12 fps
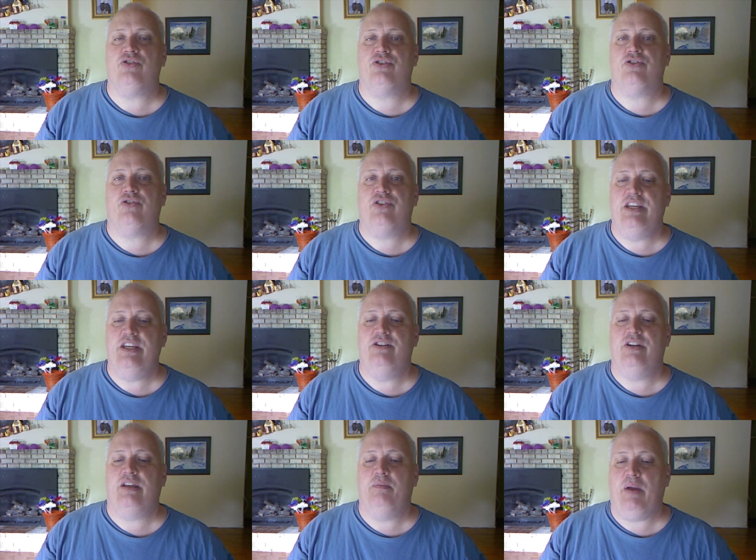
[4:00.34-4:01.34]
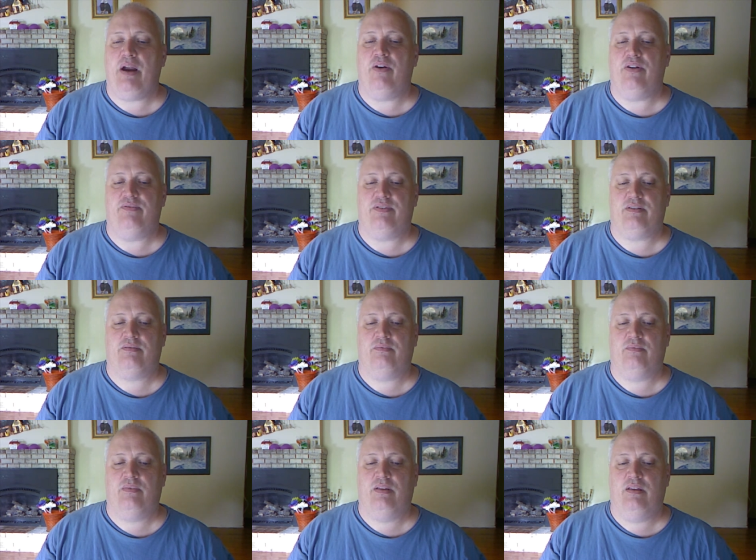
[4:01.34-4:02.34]
strategic imperatives.
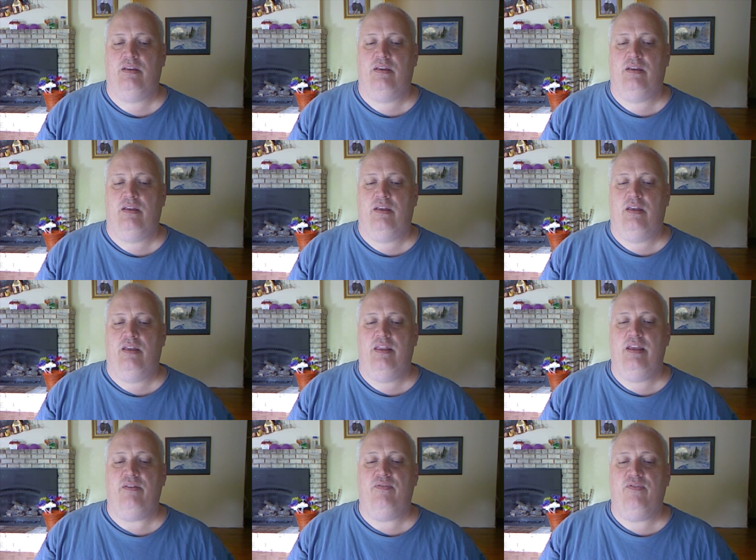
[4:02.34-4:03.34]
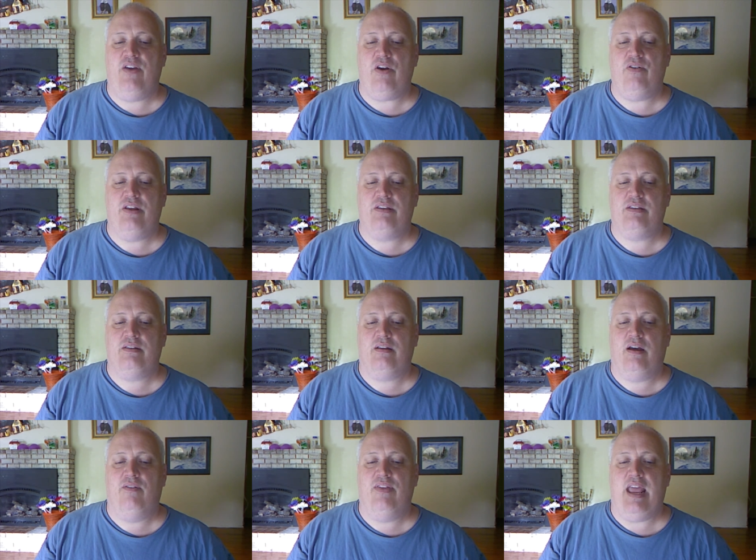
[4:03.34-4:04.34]
The unfairness
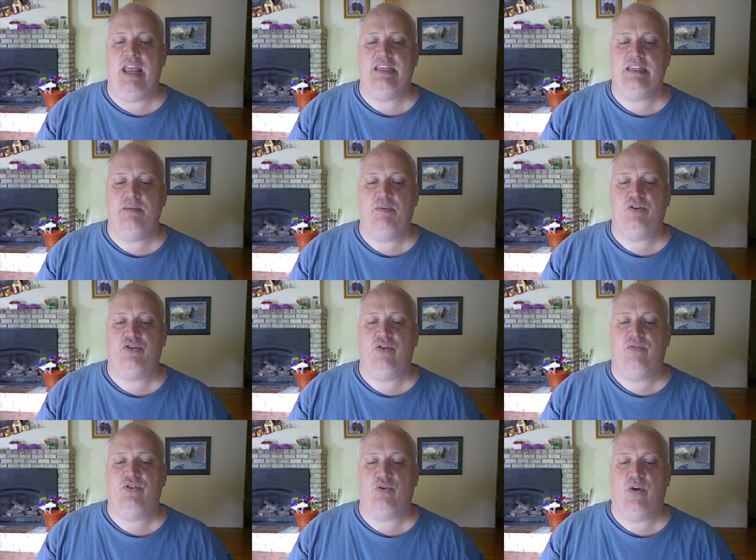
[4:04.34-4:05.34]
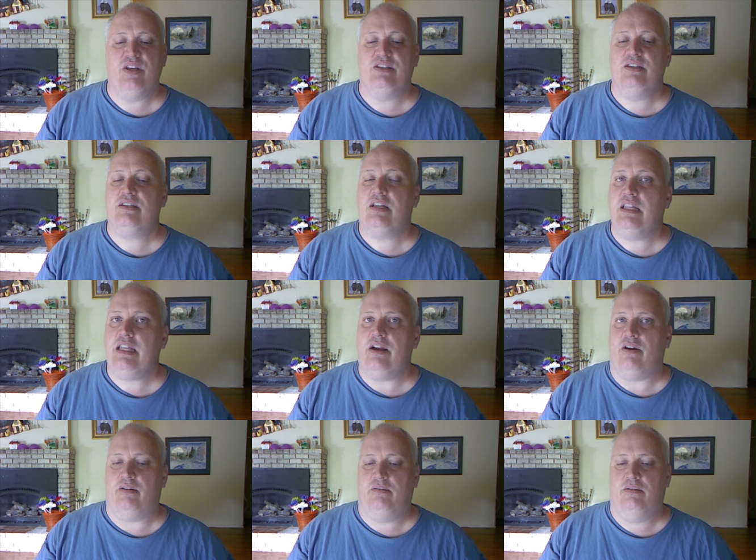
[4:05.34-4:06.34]
of the asymmetry of choice is
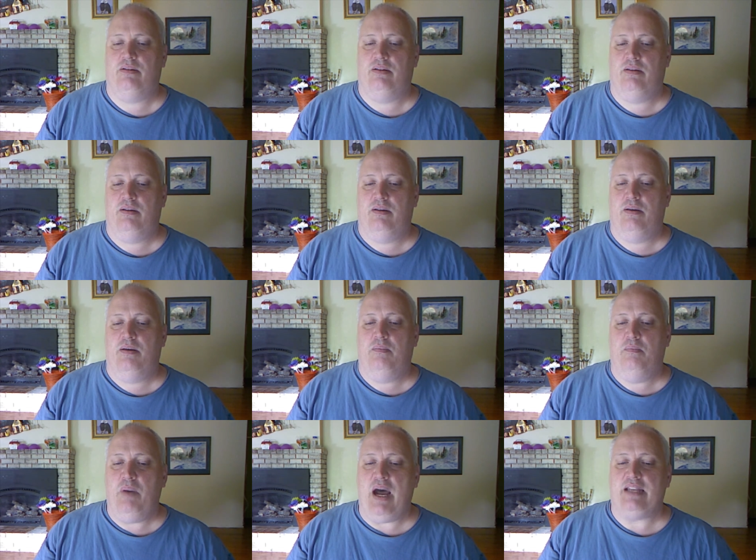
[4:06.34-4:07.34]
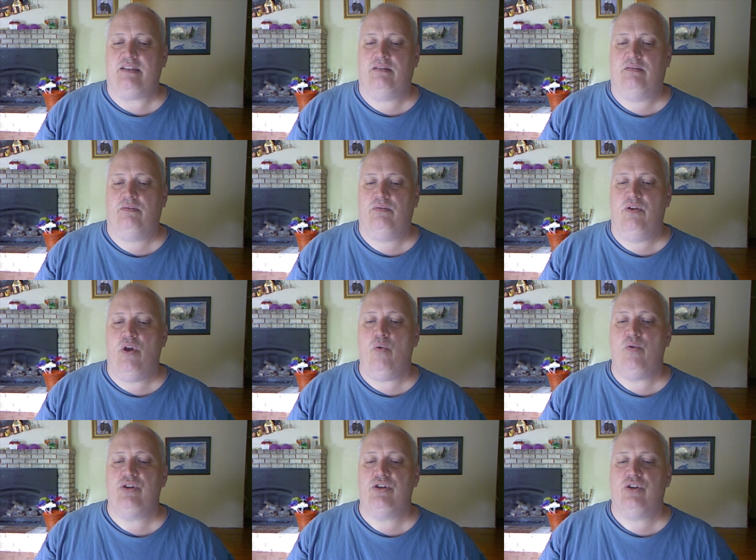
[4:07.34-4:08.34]
clear, but no
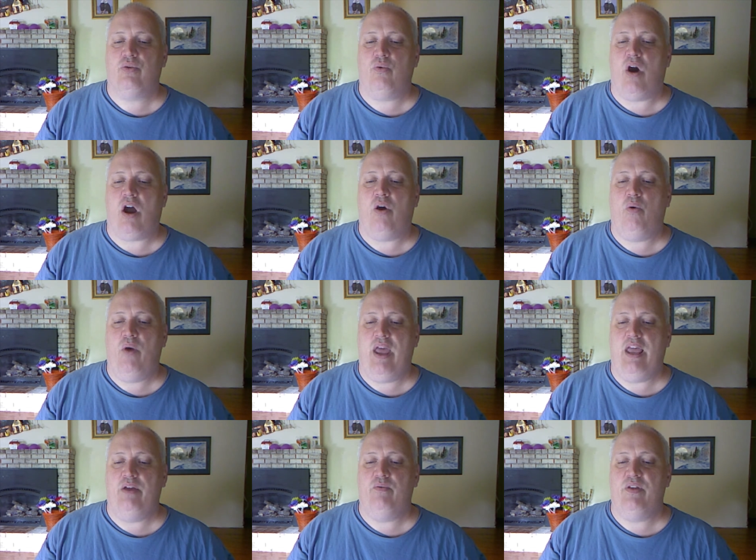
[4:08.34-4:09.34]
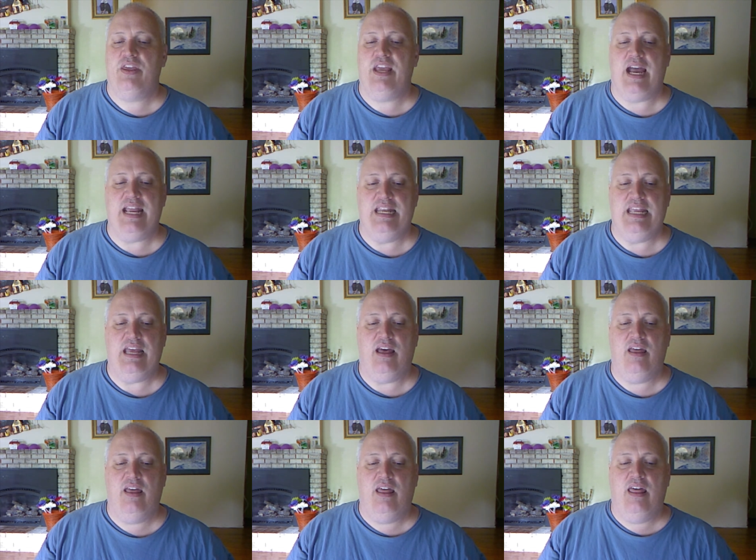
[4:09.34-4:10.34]
one should walk away with the idea
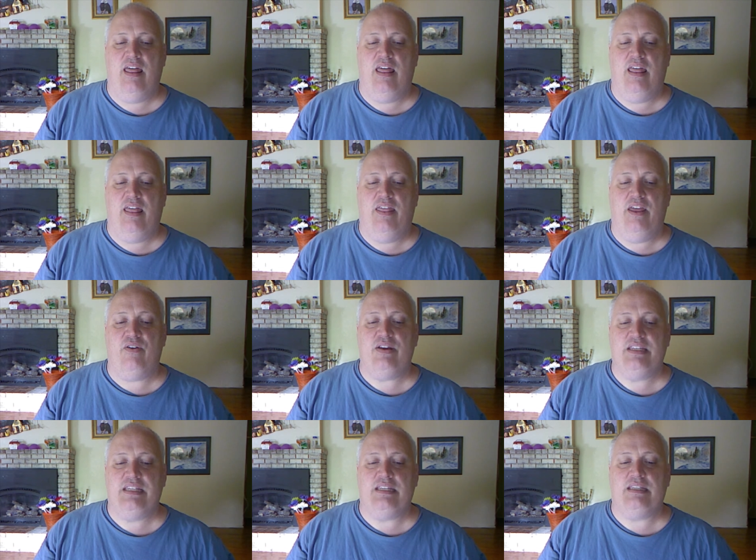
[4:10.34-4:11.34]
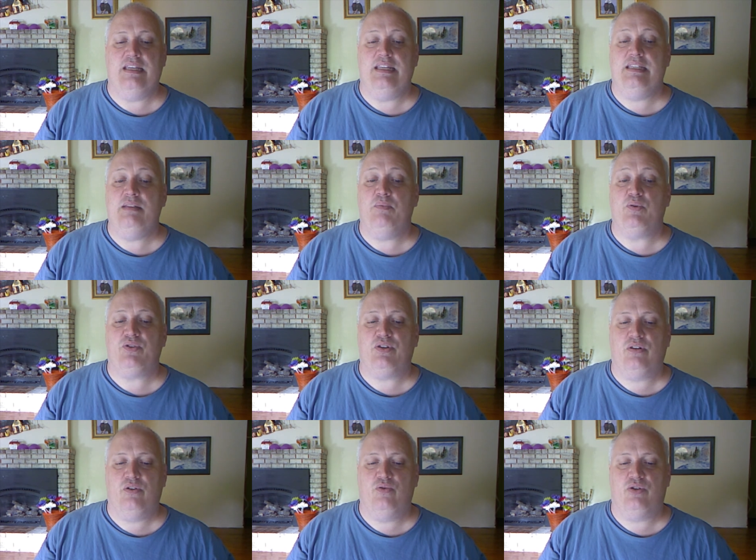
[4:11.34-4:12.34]
there exists a simple
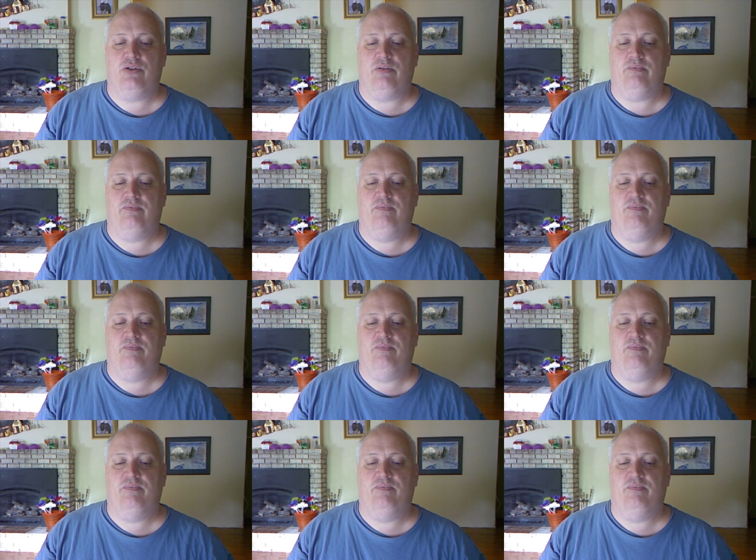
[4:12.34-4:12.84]
solution.